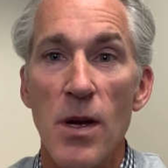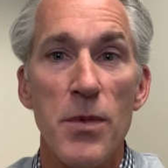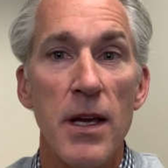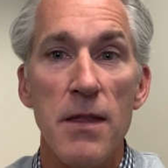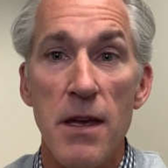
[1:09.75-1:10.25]

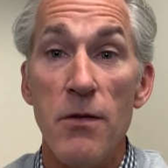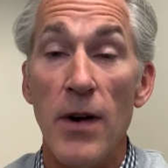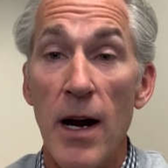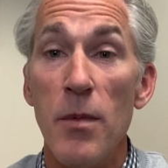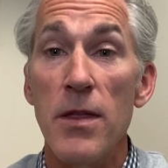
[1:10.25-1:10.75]
something in the
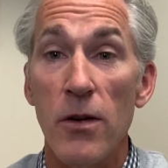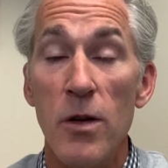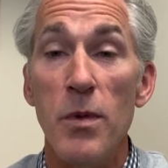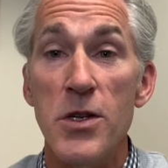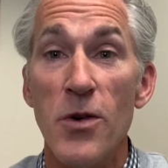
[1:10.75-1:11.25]
environment that
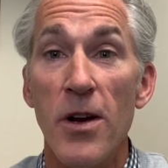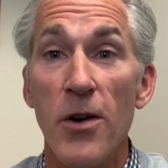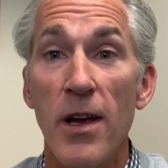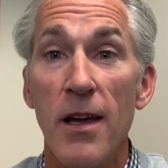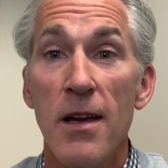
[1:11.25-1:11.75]
could be
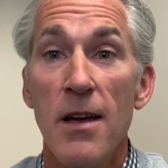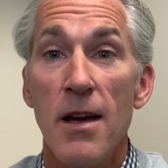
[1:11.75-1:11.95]
triggering